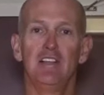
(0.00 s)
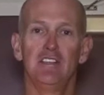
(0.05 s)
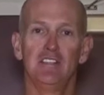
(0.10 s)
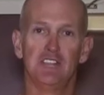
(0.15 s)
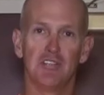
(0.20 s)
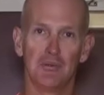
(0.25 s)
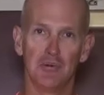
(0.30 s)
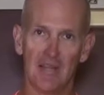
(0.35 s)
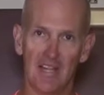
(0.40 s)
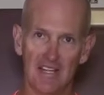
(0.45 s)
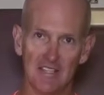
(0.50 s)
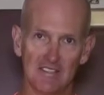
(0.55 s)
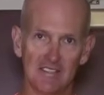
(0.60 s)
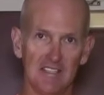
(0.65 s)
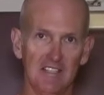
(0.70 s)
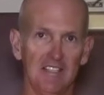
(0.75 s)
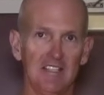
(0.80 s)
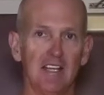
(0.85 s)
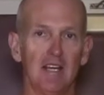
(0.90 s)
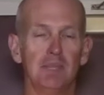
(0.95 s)

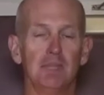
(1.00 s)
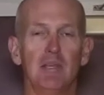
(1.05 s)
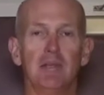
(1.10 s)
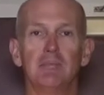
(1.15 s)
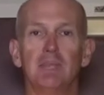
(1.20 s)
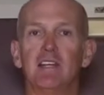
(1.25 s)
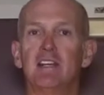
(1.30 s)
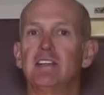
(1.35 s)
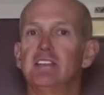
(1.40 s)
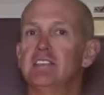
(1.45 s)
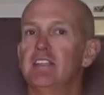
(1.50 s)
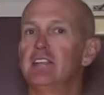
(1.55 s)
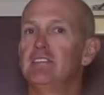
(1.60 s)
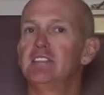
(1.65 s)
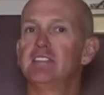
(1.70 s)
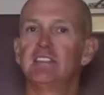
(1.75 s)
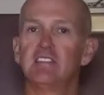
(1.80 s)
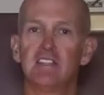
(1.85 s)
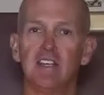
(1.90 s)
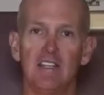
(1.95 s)
Zuranski come in because
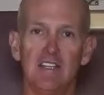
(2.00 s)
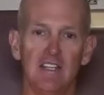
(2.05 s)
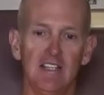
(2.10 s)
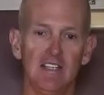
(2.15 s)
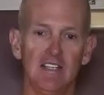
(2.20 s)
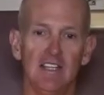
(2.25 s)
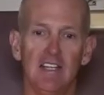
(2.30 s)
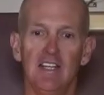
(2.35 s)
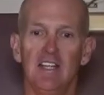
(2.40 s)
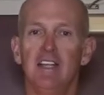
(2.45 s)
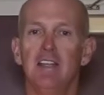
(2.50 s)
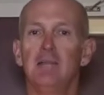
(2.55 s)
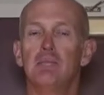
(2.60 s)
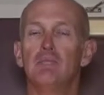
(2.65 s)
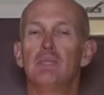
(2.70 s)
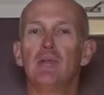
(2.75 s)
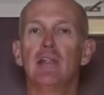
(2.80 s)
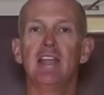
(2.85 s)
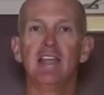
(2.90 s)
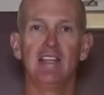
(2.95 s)
they've studied
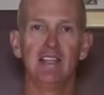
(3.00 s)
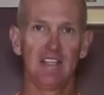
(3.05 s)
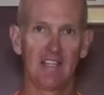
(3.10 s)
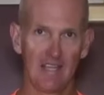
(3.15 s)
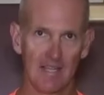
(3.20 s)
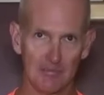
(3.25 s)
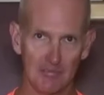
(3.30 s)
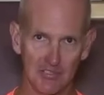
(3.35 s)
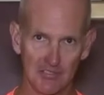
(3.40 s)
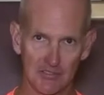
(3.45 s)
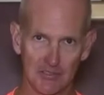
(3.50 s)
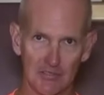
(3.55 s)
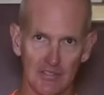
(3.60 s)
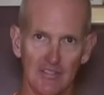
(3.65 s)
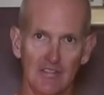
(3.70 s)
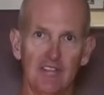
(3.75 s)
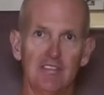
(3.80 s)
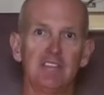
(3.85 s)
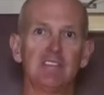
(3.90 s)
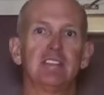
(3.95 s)
brain
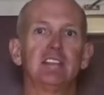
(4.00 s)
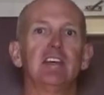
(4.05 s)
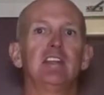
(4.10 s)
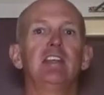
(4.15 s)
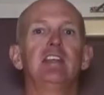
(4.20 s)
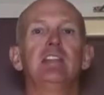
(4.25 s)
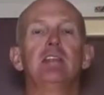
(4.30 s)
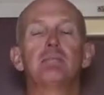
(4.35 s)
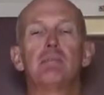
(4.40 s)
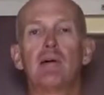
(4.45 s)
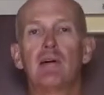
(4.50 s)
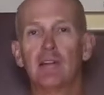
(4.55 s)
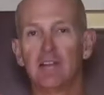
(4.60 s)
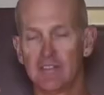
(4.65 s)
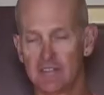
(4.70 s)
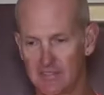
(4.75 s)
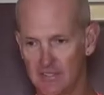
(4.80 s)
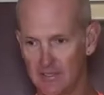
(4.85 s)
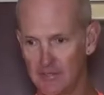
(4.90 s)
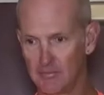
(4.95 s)
chemistry, they've studied the
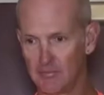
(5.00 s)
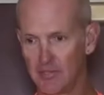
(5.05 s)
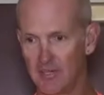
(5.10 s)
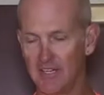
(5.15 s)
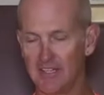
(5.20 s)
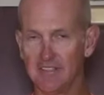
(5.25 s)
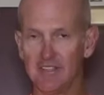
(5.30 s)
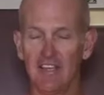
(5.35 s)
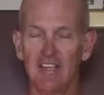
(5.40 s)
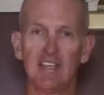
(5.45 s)
parts of the brain.